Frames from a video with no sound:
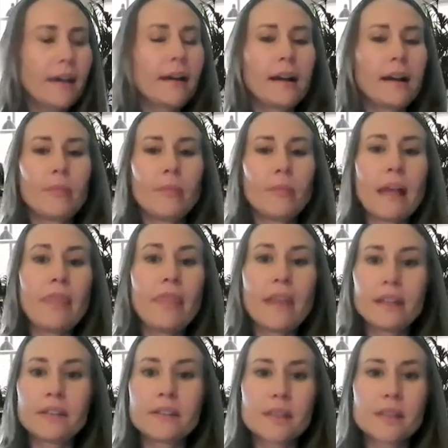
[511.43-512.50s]
Um,
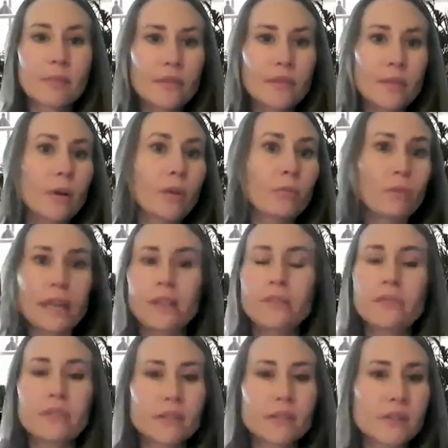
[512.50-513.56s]
and then some of them are
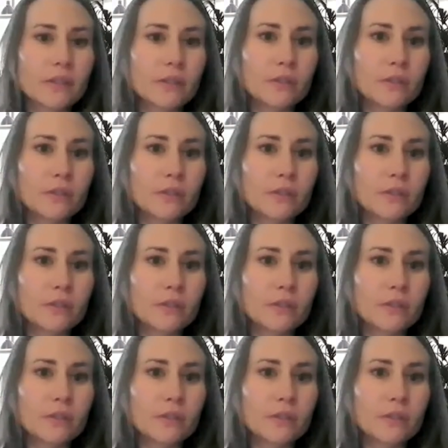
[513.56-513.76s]
ready fit